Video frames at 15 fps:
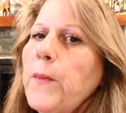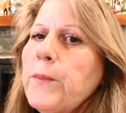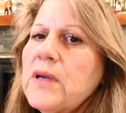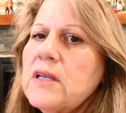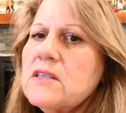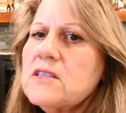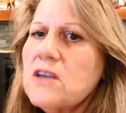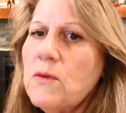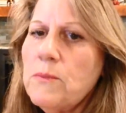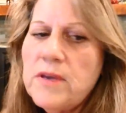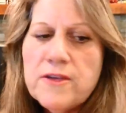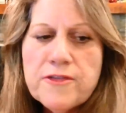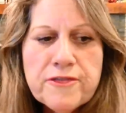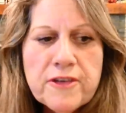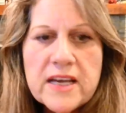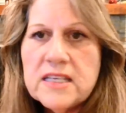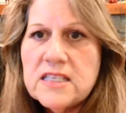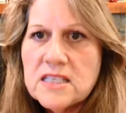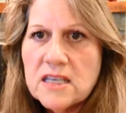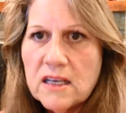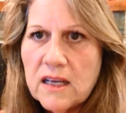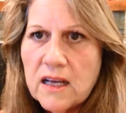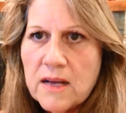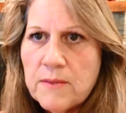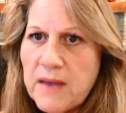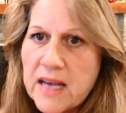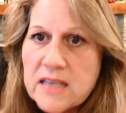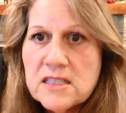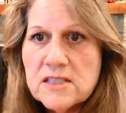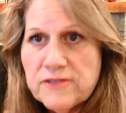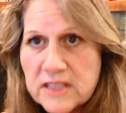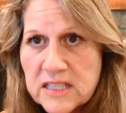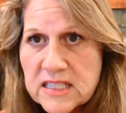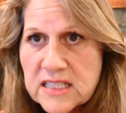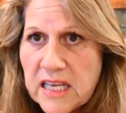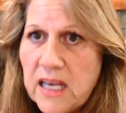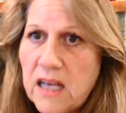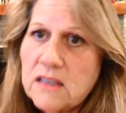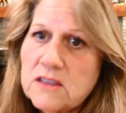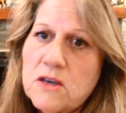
But don't be afraid to um, ask for the sale.